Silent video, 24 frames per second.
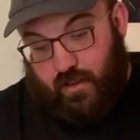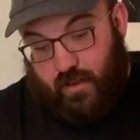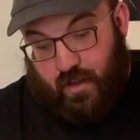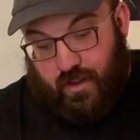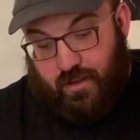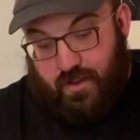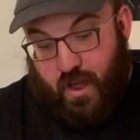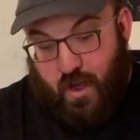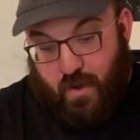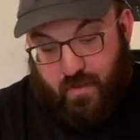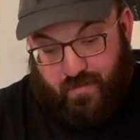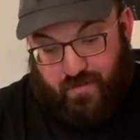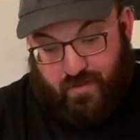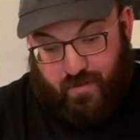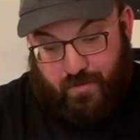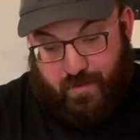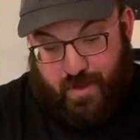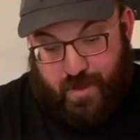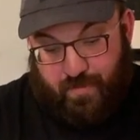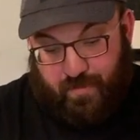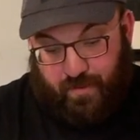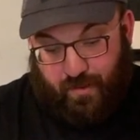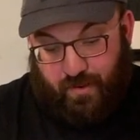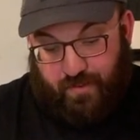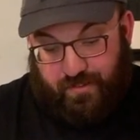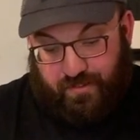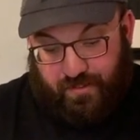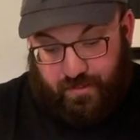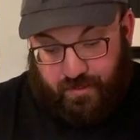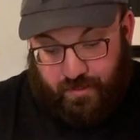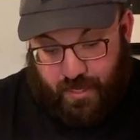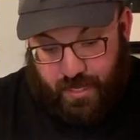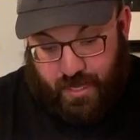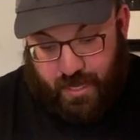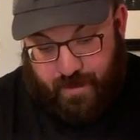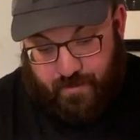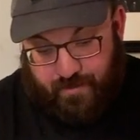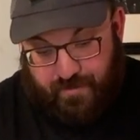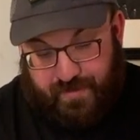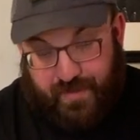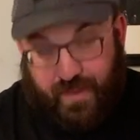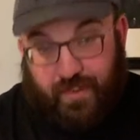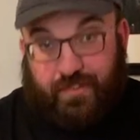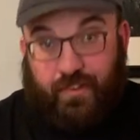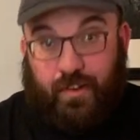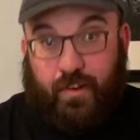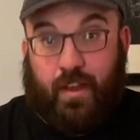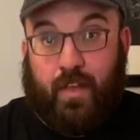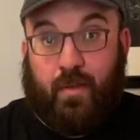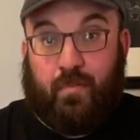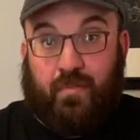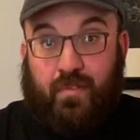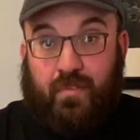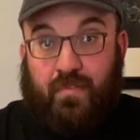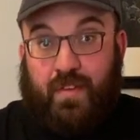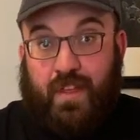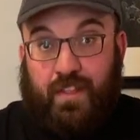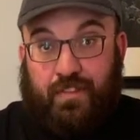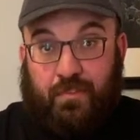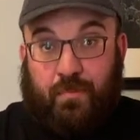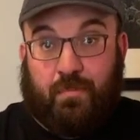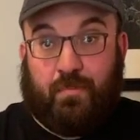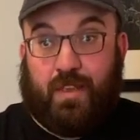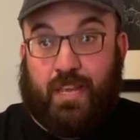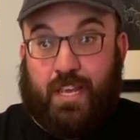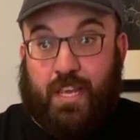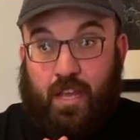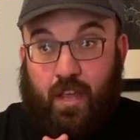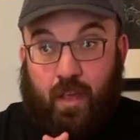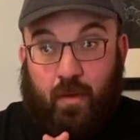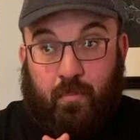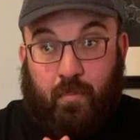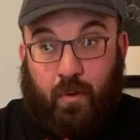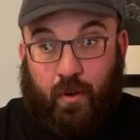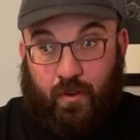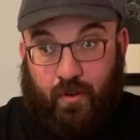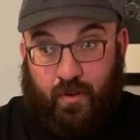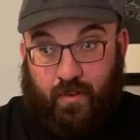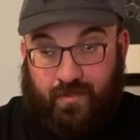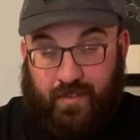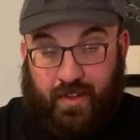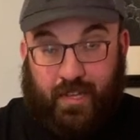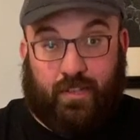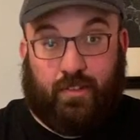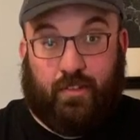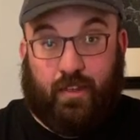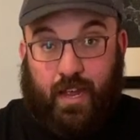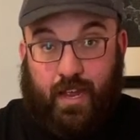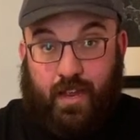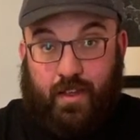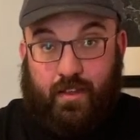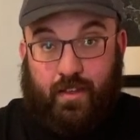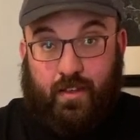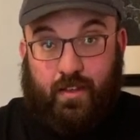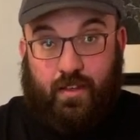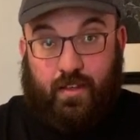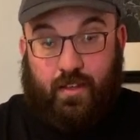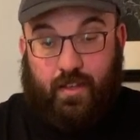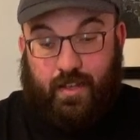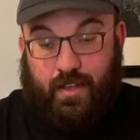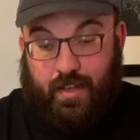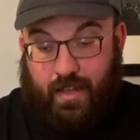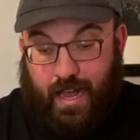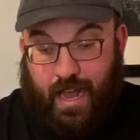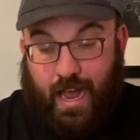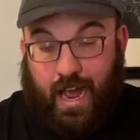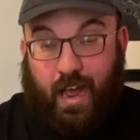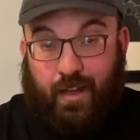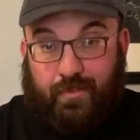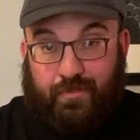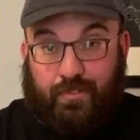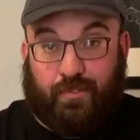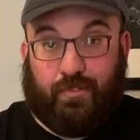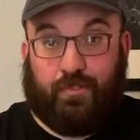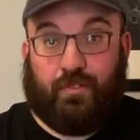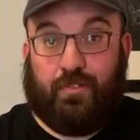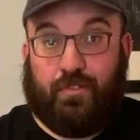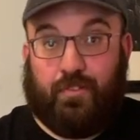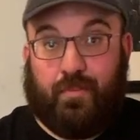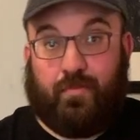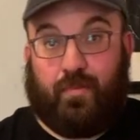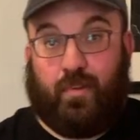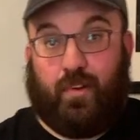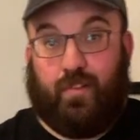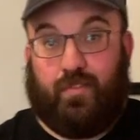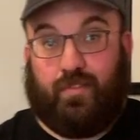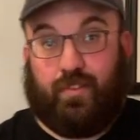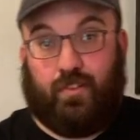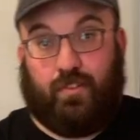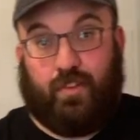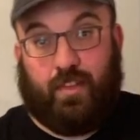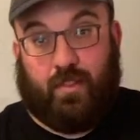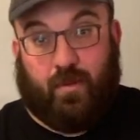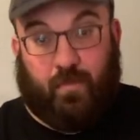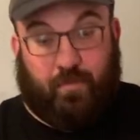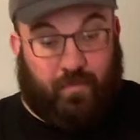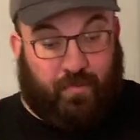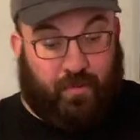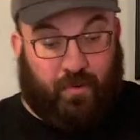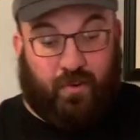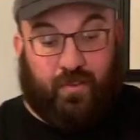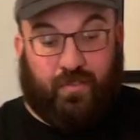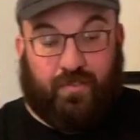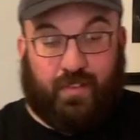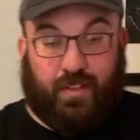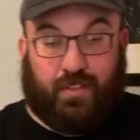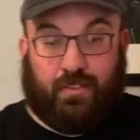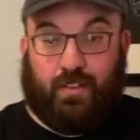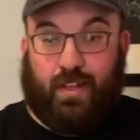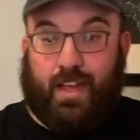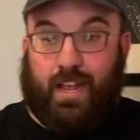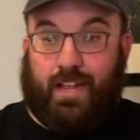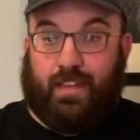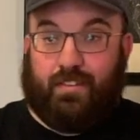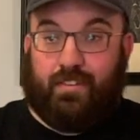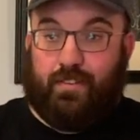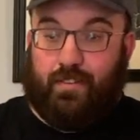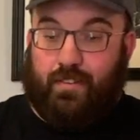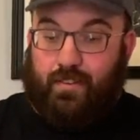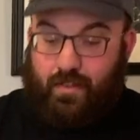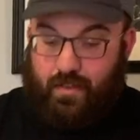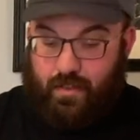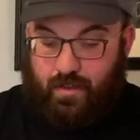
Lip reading: A note for me personally, this grip fits me perfectly. Absolutely perfectly. The perfect length.